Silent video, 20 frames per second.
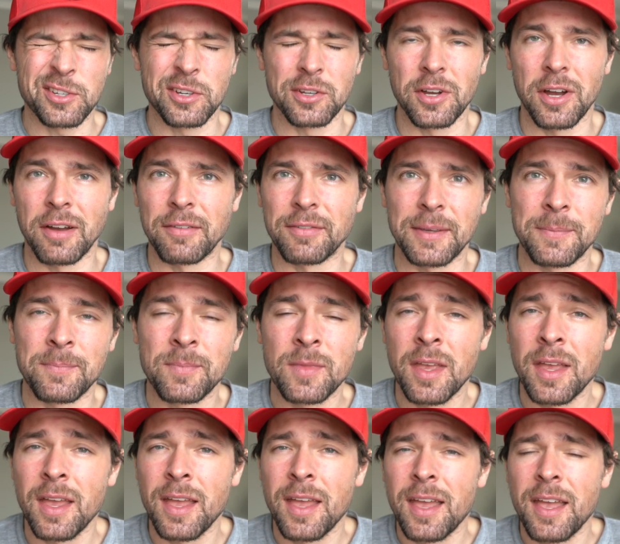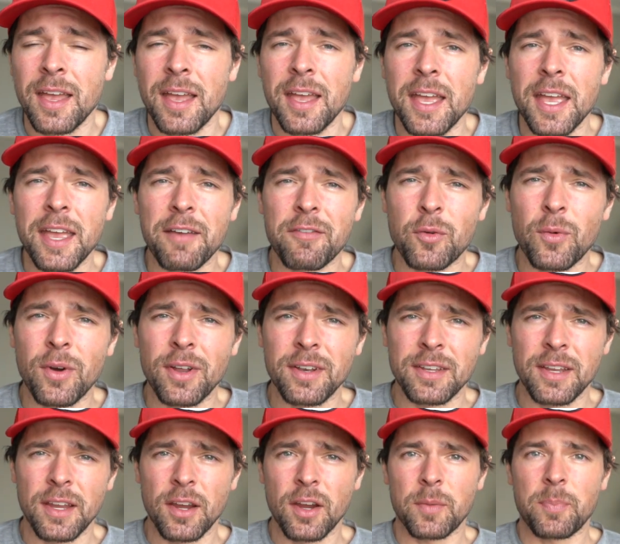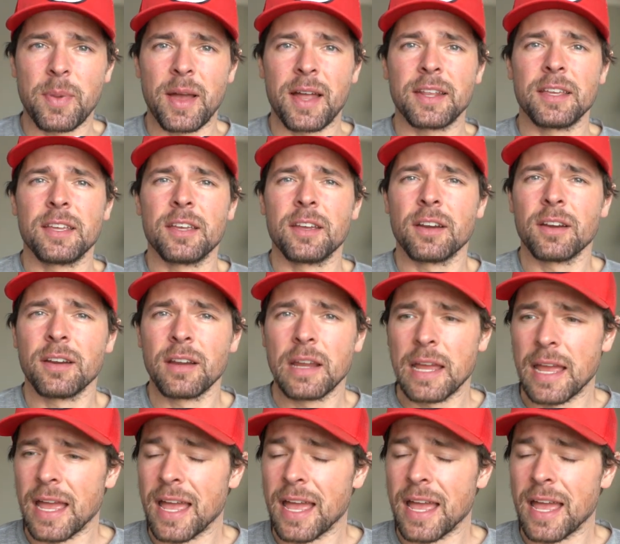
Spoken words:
good coffee. Hey everyone, Eric Batty here,